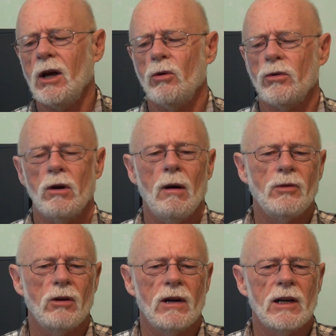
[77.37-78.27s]
Although I'm
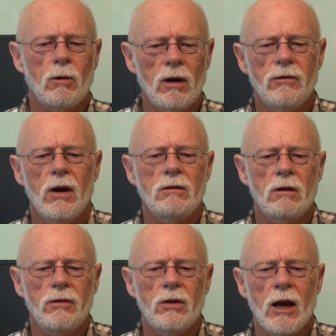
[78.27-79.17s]
not really qualified to
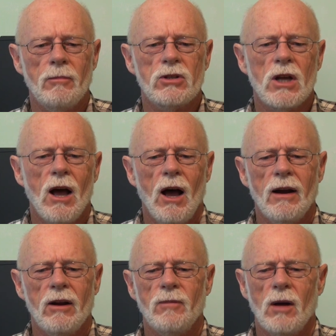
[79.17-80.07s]
review cameras.
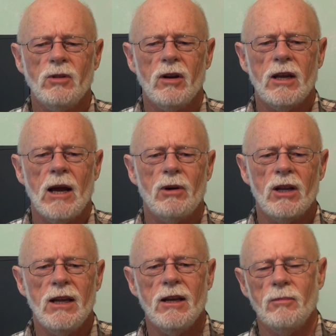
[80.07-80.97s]
I'm not a camera
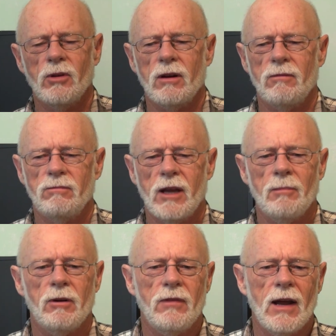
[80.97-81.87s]
geek. I'm not a
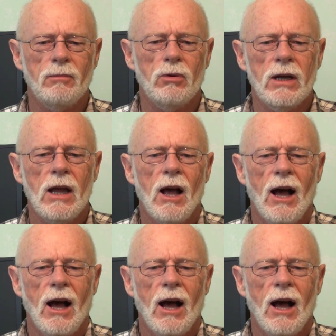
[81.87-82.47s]
camera fanboy.